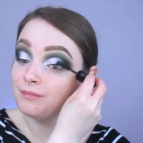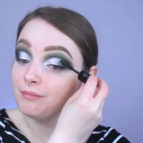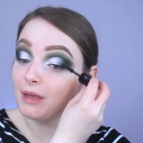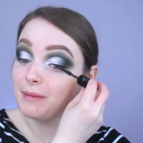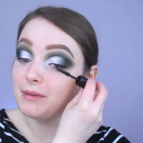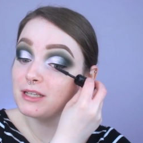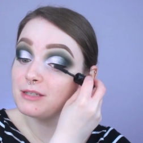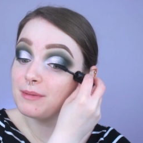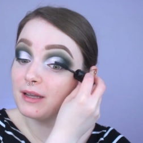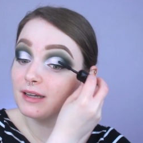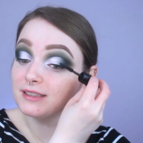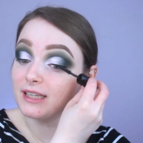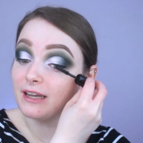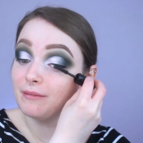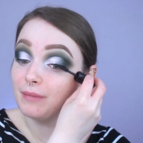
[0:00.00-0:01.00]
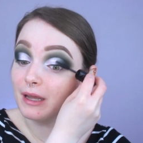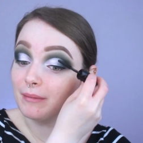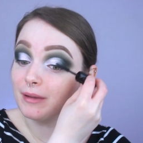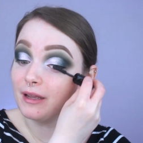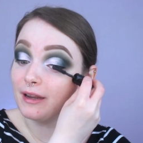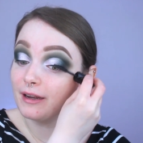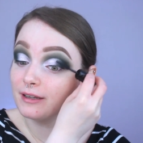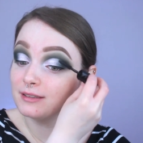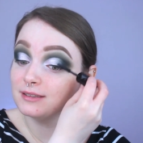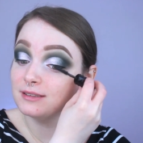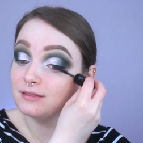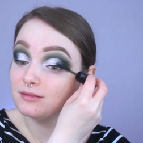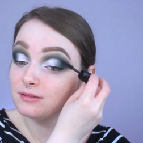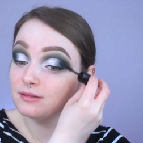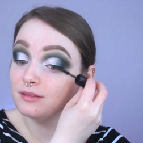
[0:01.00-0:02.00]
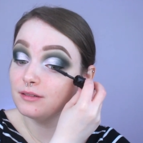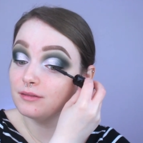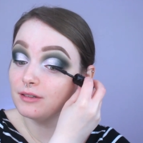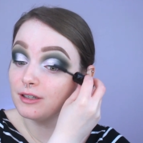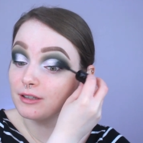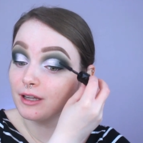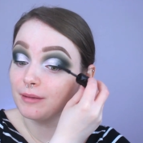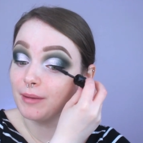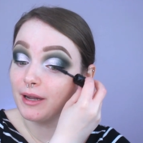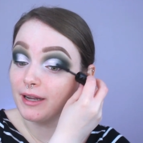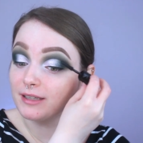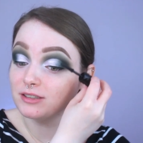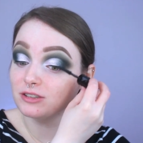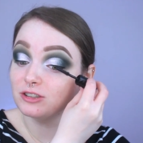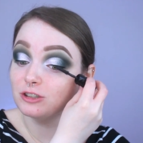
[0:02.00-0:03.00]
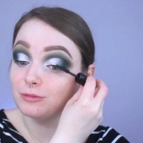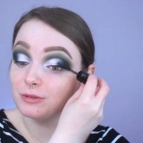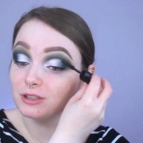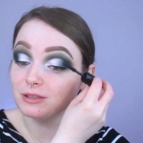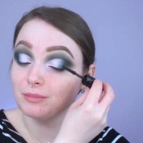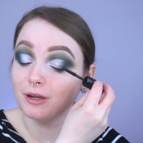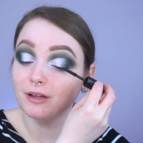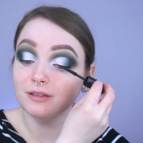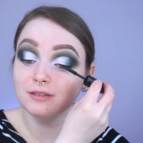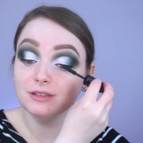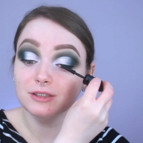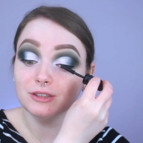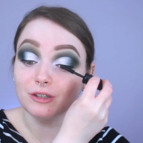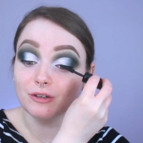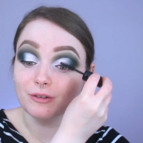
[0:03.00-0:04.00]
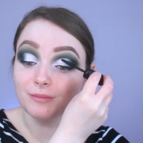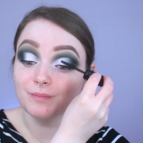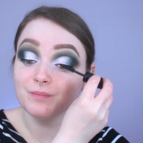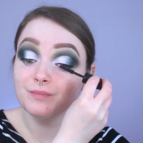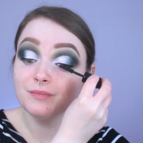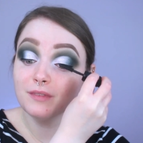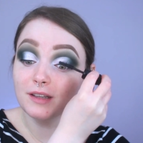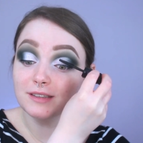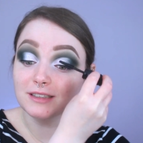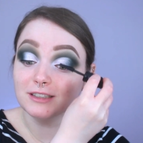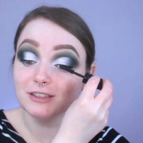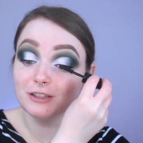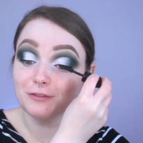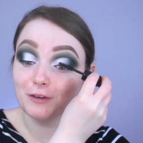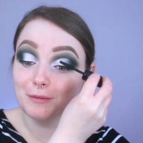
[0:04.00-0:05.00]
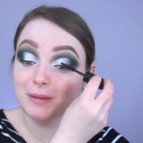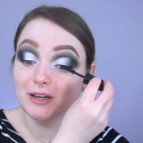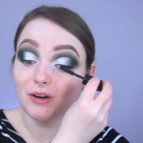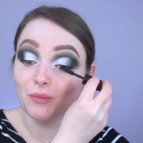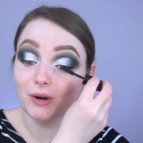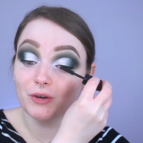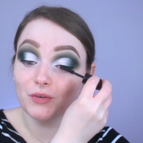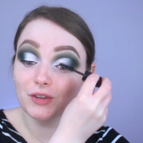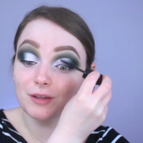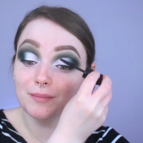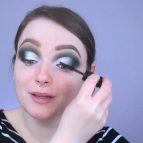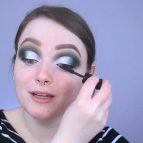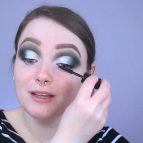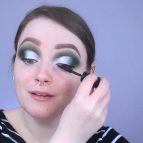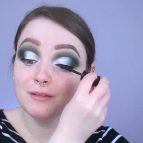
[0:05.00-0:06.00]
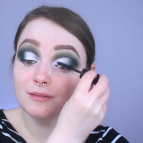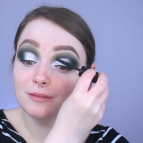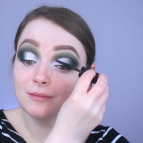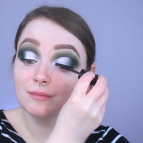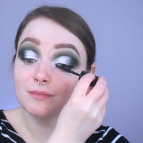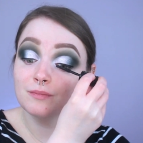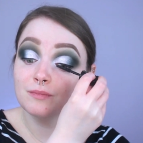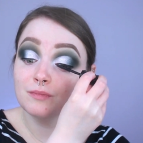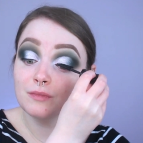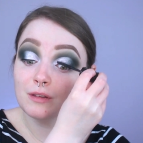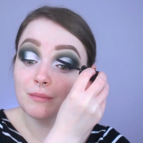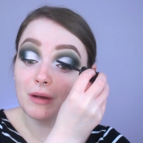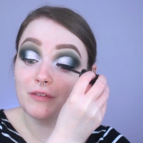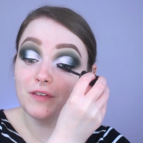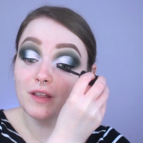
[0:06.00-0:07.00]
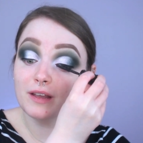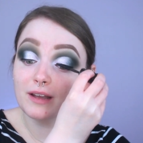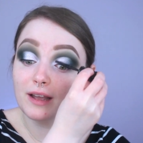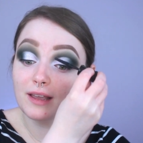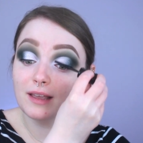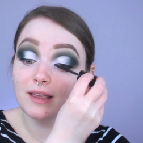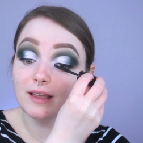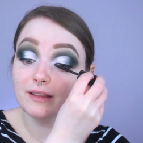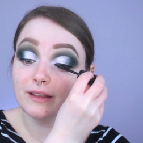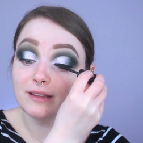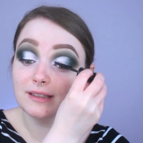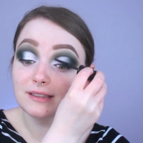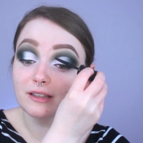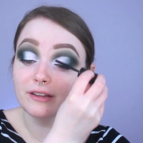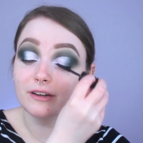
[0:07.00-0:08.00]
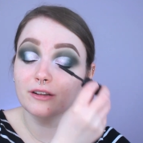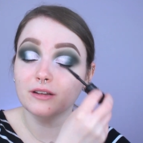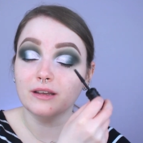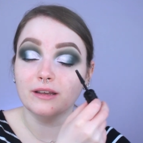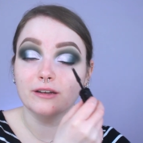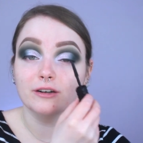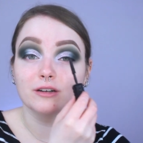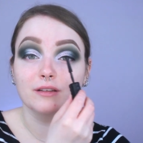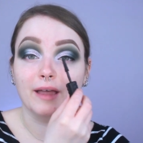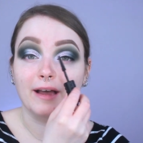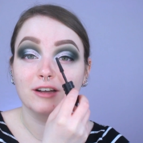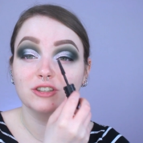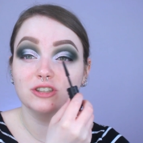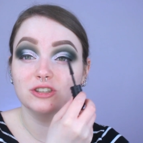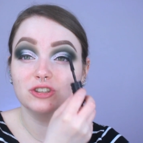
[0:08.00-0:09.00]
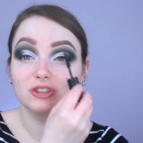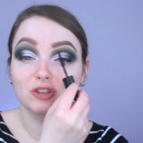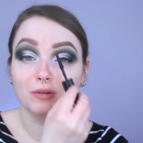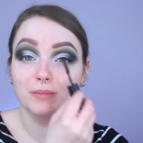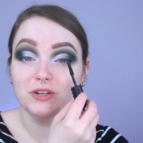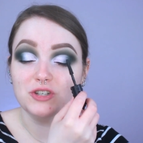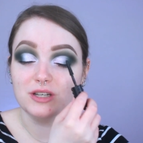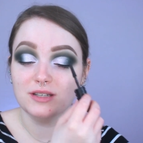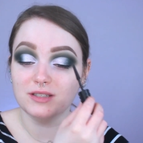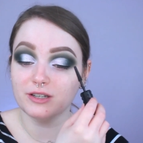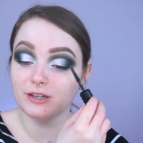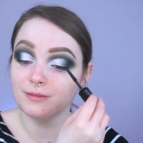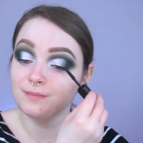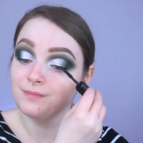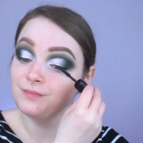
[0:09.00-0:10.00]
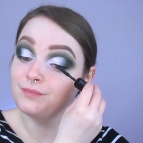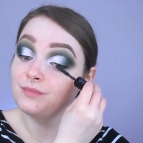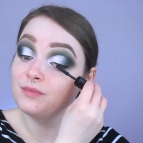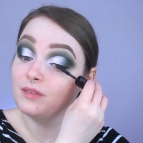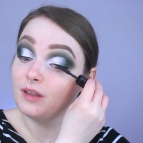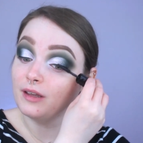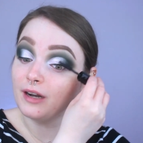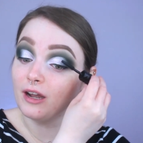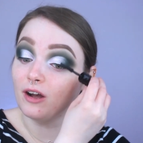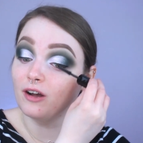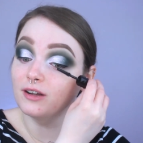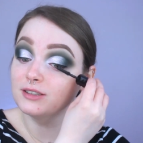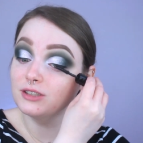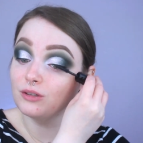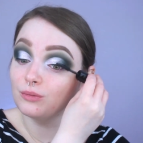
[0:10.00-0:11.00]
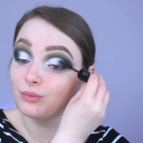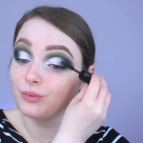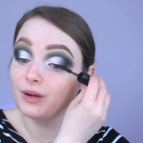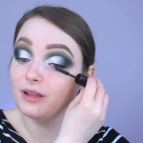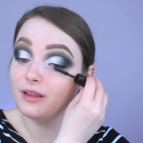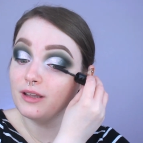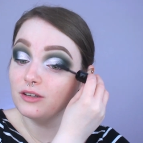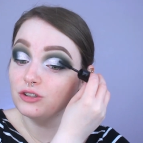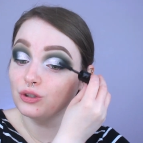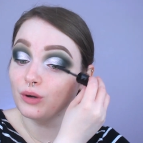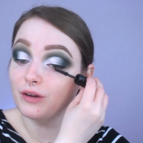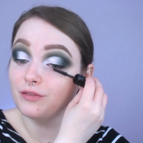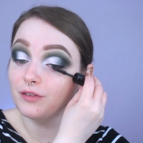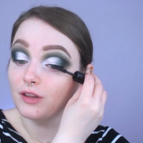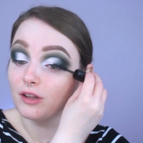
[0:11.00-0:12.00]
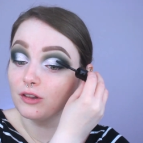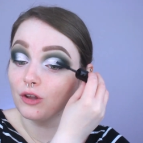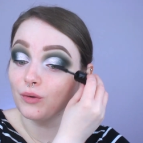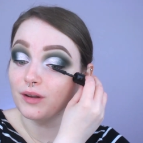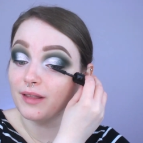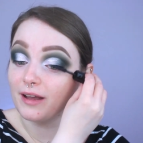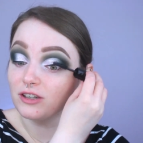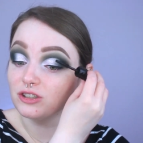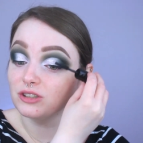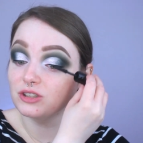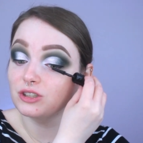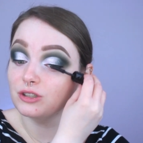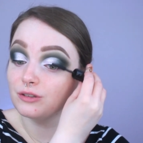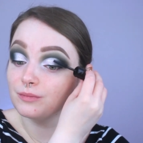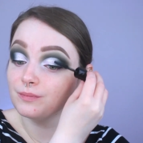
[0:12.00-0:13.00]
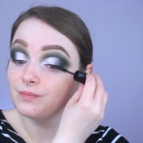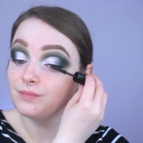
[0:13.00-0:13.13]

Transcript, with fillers: Maybe it's because I have baby hands, and like my hands are super small, so it's easier for me to work with a mini. But I feel like I can get like these little inner lashes so much easier. And I also really enjoy it for the lower lashes too.